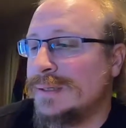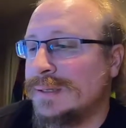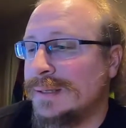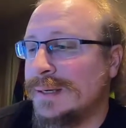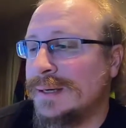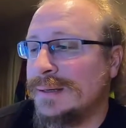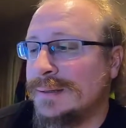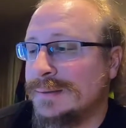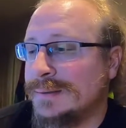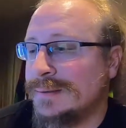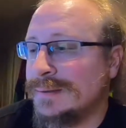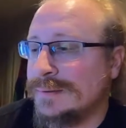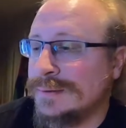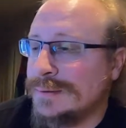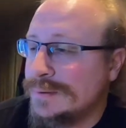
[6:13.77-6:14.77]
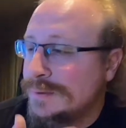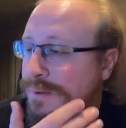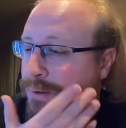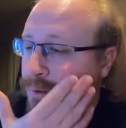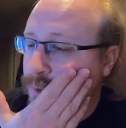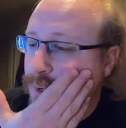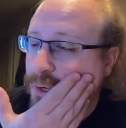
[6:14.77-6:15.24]
yeah.
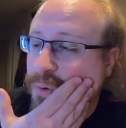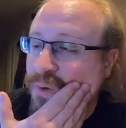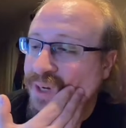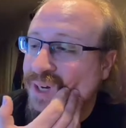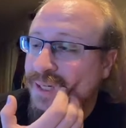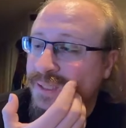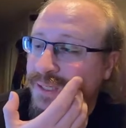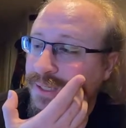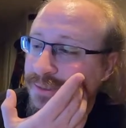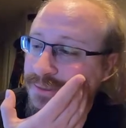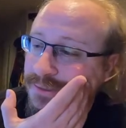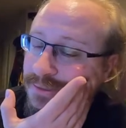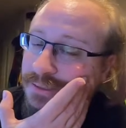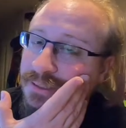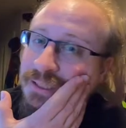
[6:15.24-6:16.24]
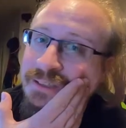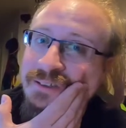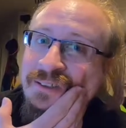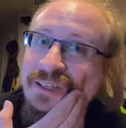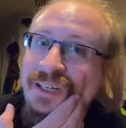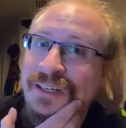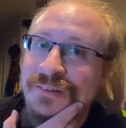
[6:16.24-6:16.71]
We got down there
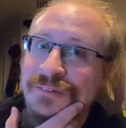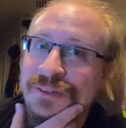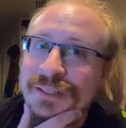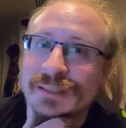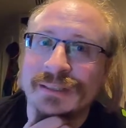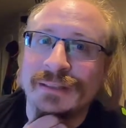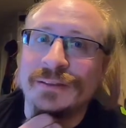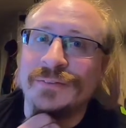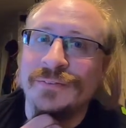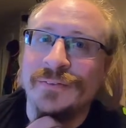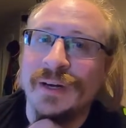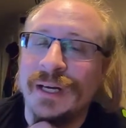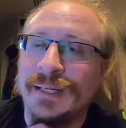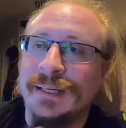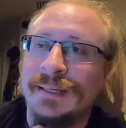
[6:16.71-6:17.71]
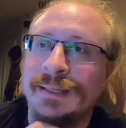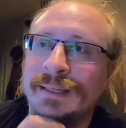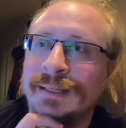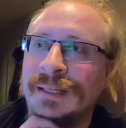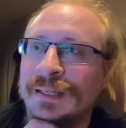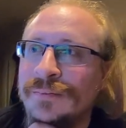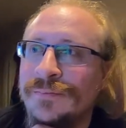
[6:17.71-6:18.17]
yesterday. We got down there
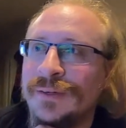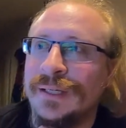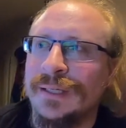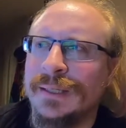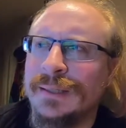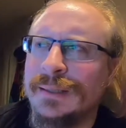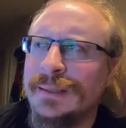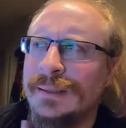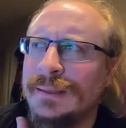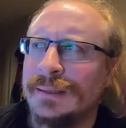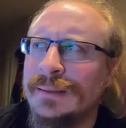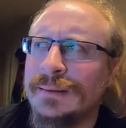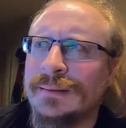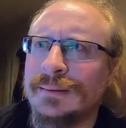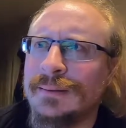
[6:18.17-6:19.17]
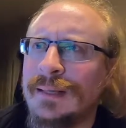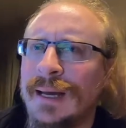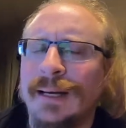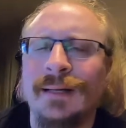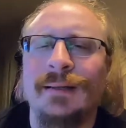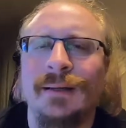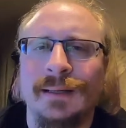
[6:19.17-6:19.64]
Friday evening, I think
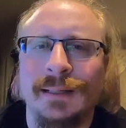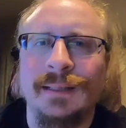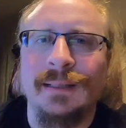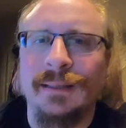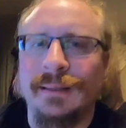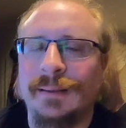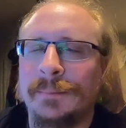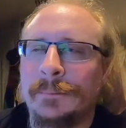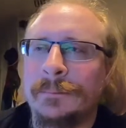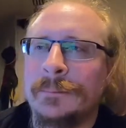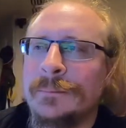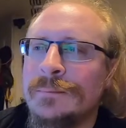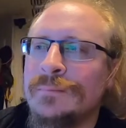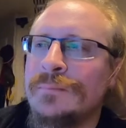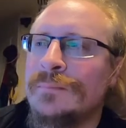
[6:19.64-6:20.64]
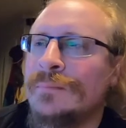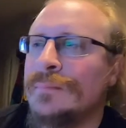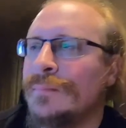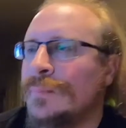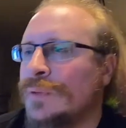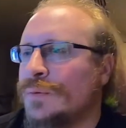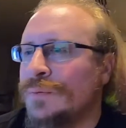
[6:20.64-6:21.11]
9 o'clock at night.
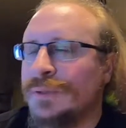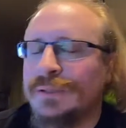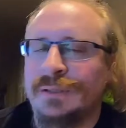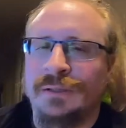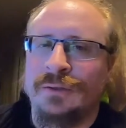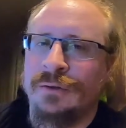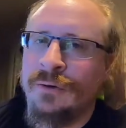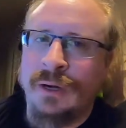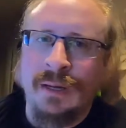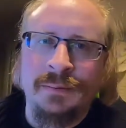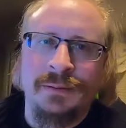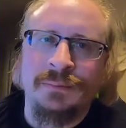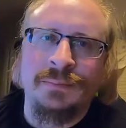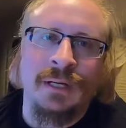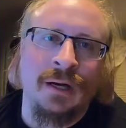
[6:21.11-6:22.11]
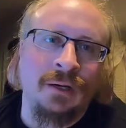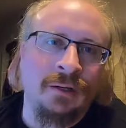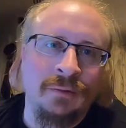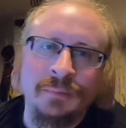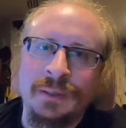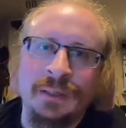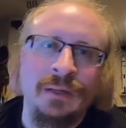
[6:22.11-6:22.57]
We just grabbed some
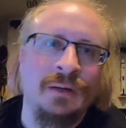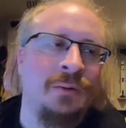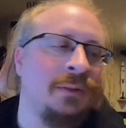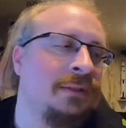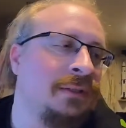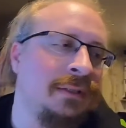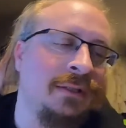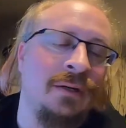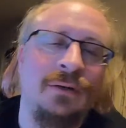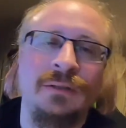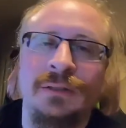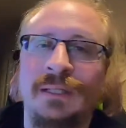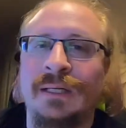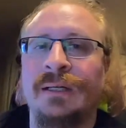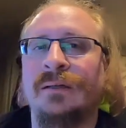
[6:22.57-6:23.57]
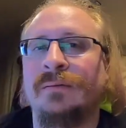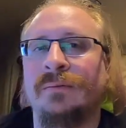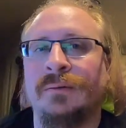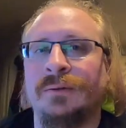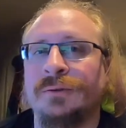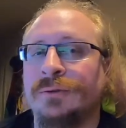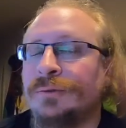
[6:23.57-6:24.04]
Taco Bell, went to the hotel
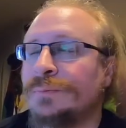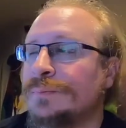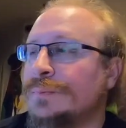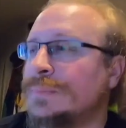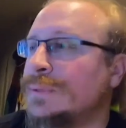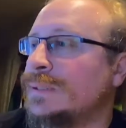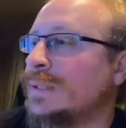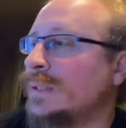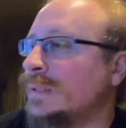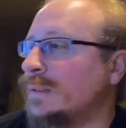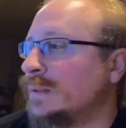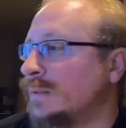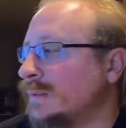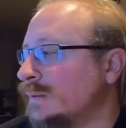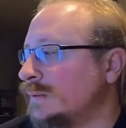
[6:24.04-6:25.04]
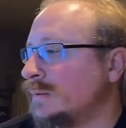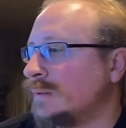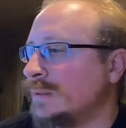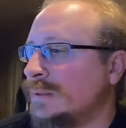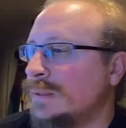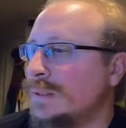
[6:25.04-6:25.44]
room, and